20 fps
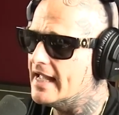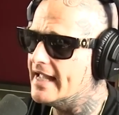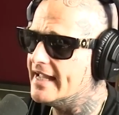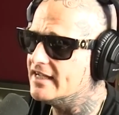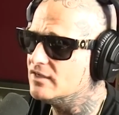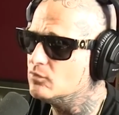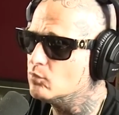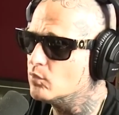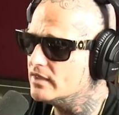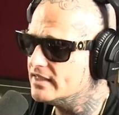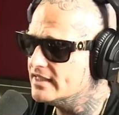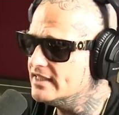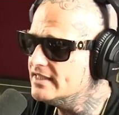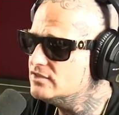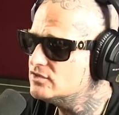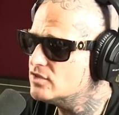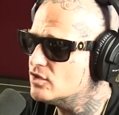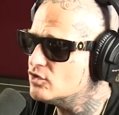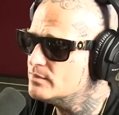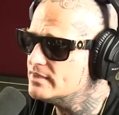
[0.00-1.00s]
And when he
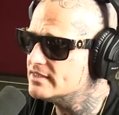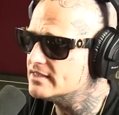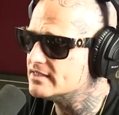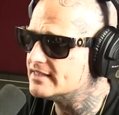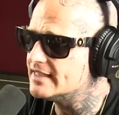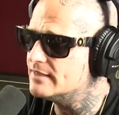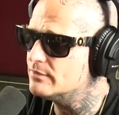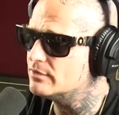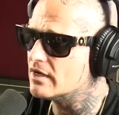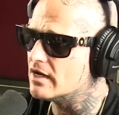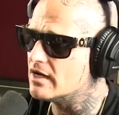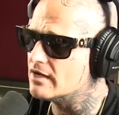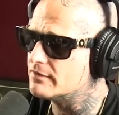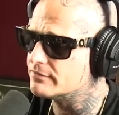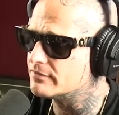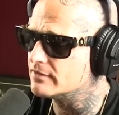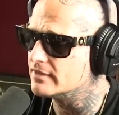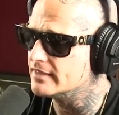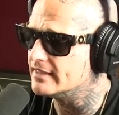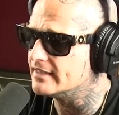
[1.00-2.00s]
told me that they were
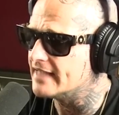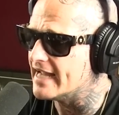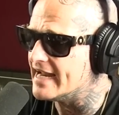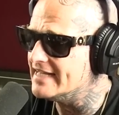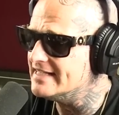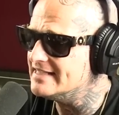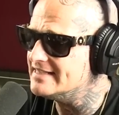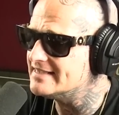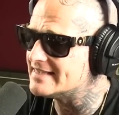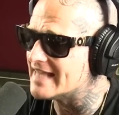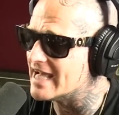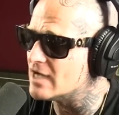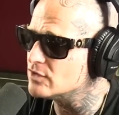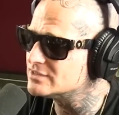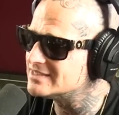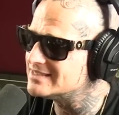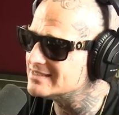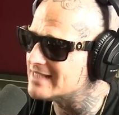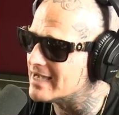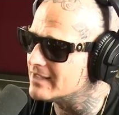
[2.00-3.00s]
offering
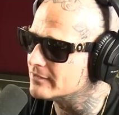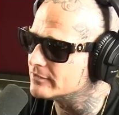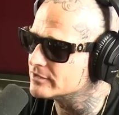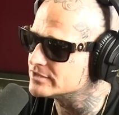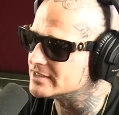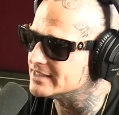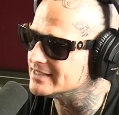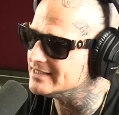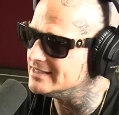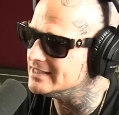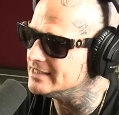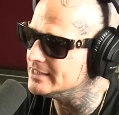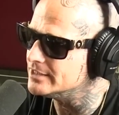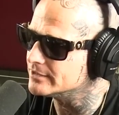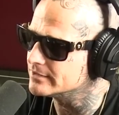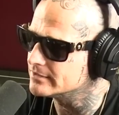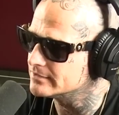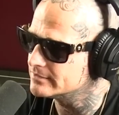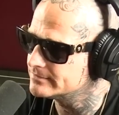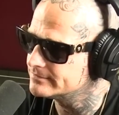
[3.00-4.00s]
$80,000 a
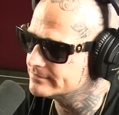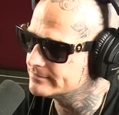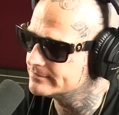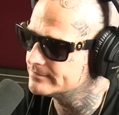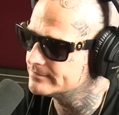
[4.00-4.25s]
year